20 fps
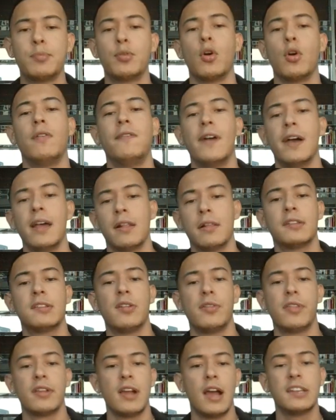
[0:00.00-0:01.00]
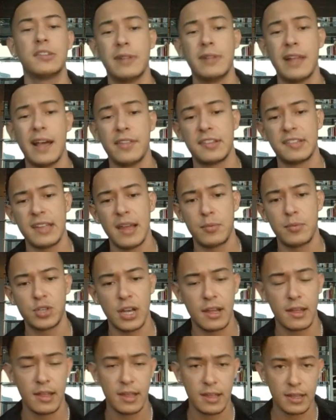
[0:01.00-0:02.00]
in the profile. So the guys will add the
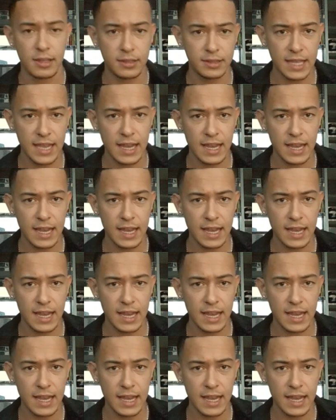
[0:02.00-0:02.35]
Snapchat.